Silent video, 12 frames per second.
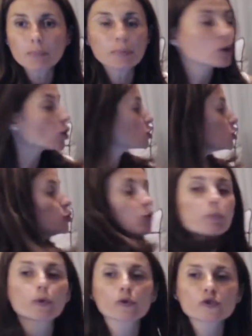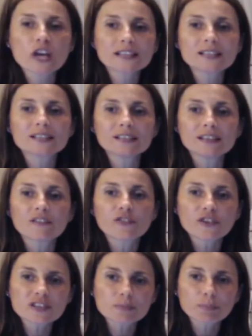because you projected in the
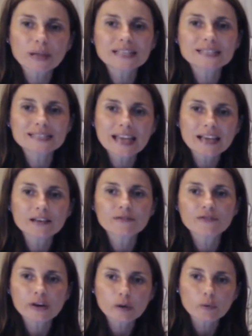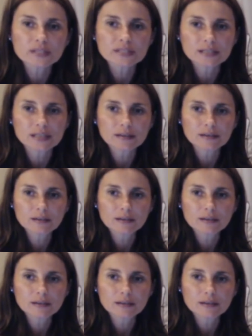first place negative frequency.